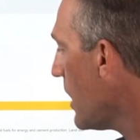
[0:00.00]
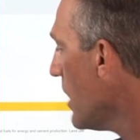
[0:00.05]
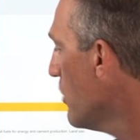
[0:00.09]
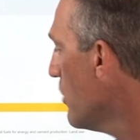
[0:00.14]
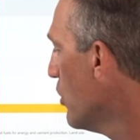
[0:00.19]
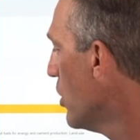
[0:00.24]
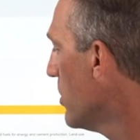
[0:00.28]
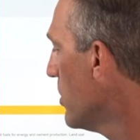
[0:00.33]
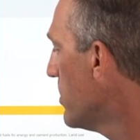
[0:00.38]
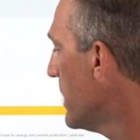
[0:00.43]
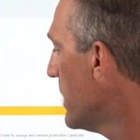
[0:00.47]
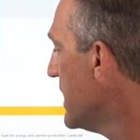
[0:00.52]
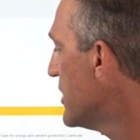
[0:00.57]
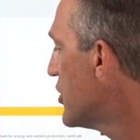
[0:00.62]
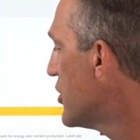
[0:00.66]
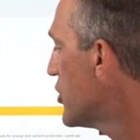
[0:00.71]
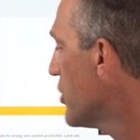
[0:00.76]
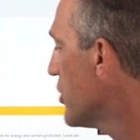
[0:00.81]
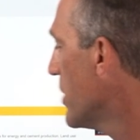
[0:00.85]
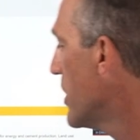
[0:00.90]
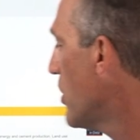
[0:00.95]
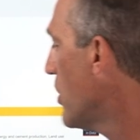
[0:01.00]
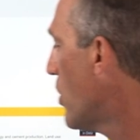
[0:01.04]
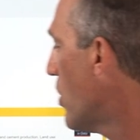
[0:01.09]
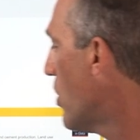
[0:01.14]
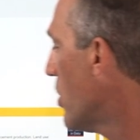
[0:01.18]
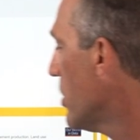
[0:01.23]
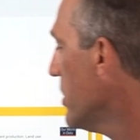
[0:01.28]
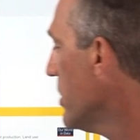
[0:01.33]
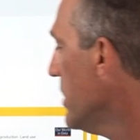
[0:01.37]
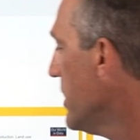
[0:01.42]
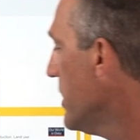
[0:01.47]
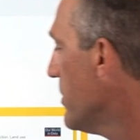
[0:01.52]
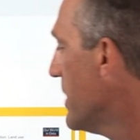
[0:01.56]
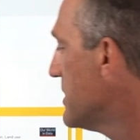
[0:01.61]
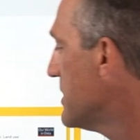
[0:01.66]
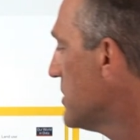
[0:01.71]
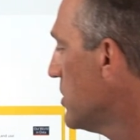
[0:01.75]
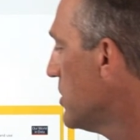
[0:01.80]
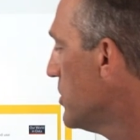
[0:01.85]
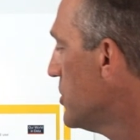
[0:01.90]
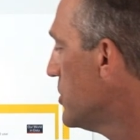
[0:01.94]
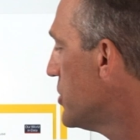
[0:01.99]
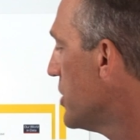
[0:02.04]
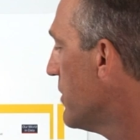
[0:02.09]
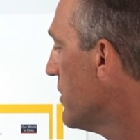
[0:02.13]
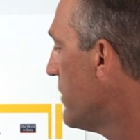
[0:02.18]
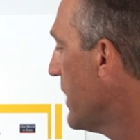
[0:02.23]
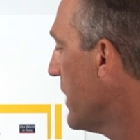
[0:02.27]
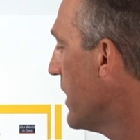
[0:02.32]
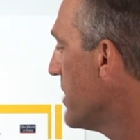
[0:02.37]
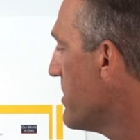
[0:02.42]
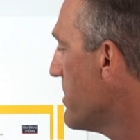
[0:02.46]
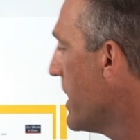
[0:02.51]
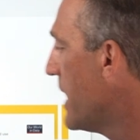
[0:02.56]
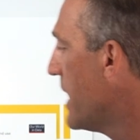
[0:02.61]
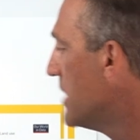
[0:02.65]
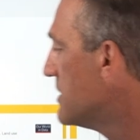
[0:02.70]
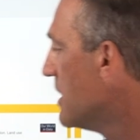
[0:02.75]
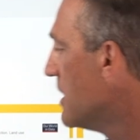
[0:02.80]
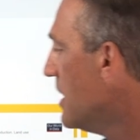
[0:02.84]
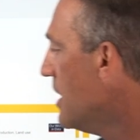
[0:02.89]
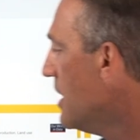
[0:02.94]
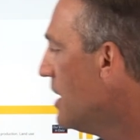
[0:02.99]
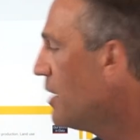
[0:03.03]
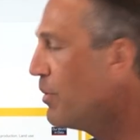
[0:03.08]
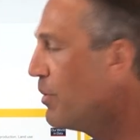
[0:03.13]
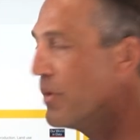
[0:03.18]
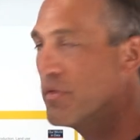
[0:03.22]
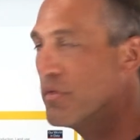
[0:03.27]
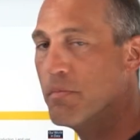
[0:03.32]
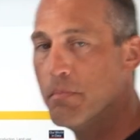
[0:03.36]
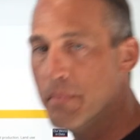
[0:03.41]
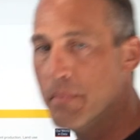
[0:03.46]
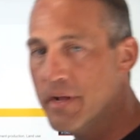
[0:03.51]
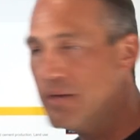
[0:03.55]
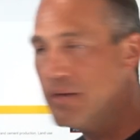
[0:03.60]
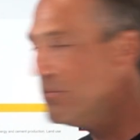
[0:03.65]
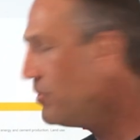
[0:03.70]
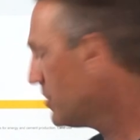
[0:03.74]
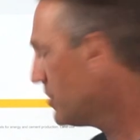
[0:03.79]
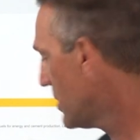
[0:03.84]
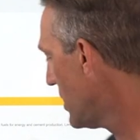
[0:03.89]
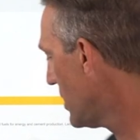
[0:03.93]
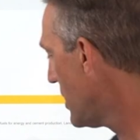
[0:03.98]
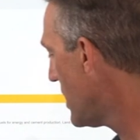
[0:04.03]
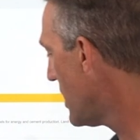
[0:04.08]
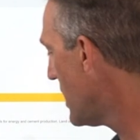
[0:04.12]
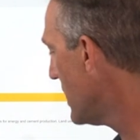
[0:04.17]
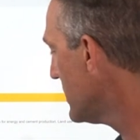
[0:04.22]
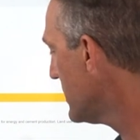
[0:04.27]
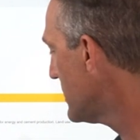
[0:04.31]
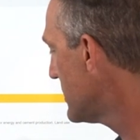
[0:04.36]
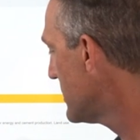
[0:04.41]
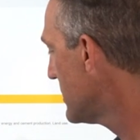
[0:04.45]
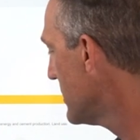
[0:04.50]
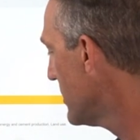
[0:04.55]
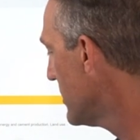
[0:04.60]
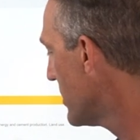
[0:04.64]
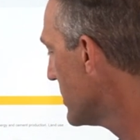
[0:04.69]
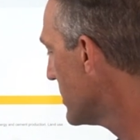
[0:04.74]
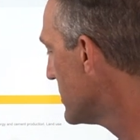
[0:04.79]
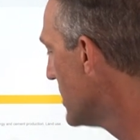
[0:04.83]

will ensure an orderly resolution of failing banks with minimal costs, look at